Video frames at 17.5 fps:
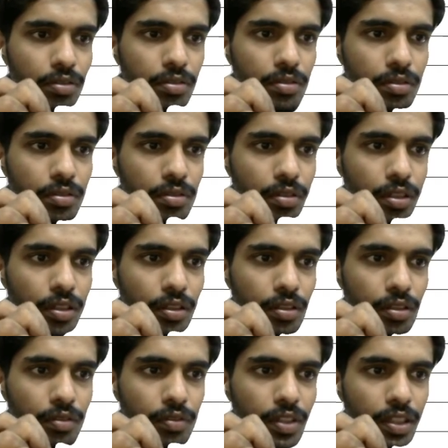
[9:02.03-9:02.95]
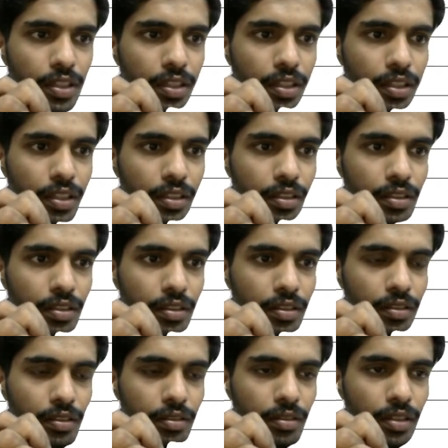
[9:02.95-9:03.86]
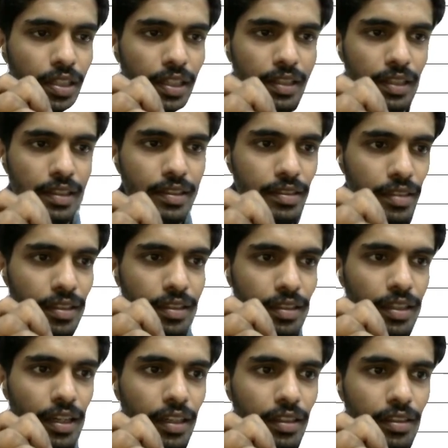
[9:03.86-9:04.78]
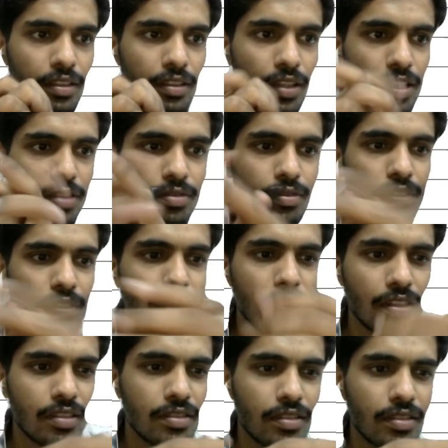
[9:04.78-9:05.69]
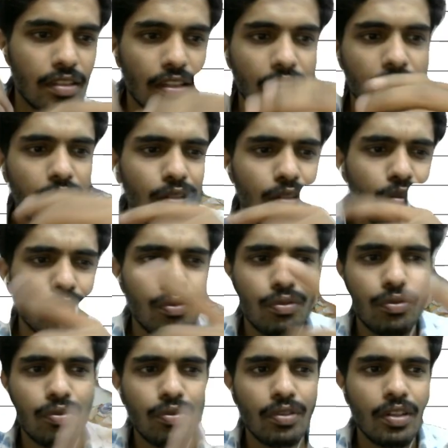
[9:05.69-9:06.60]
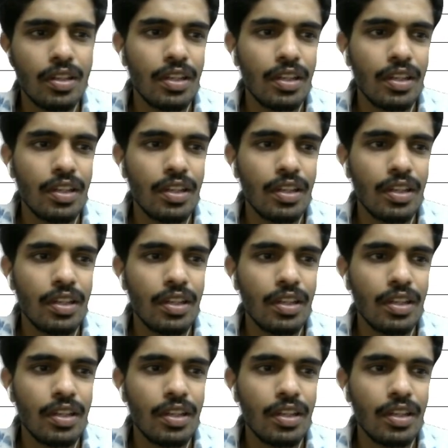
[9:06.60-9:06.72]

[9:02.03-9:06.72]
here we can clearly see that the S1 and S3 kind of